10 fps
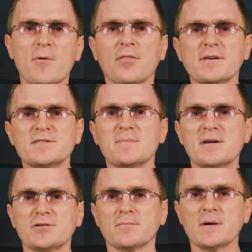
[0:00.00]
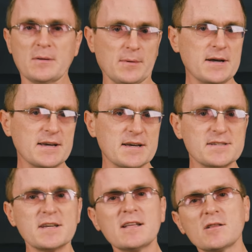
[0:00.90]
on this menu. In my
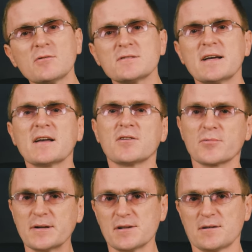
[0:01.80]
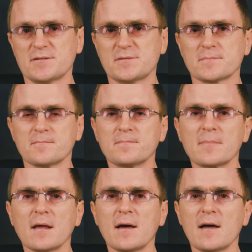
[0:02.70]
case, it looks like three dots.
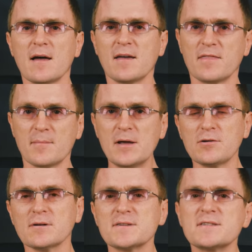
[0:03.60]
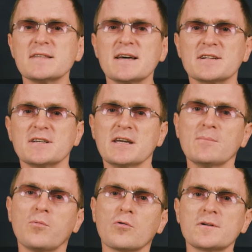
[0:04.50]
In the menu, select
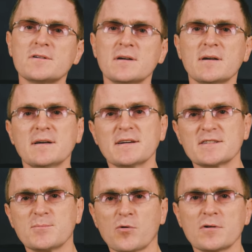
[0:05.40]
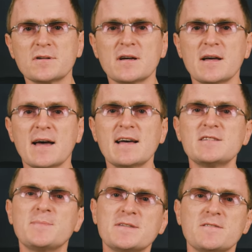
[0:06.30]
Import, Export and
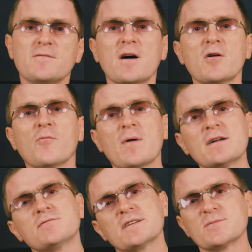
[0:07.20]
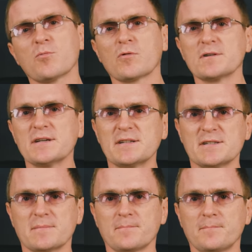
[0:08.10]
specify where to export
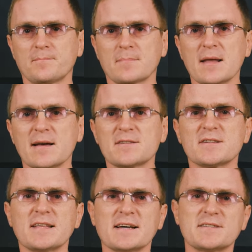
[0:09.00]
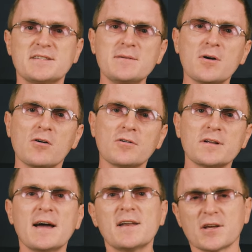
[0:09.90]
data select SIM
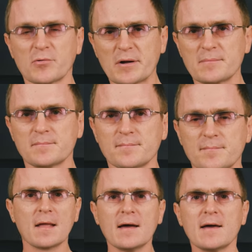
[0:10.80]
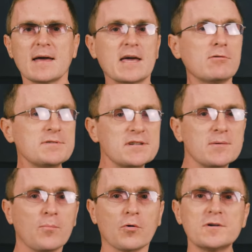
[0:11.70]
card and agree. Here is an
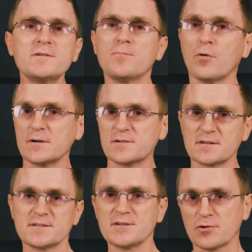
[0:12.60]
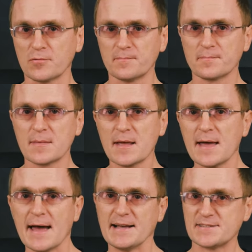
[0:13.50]
important point to consider.
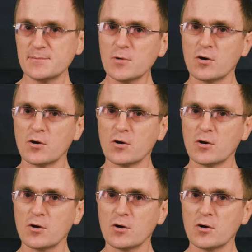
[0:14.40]
A SIM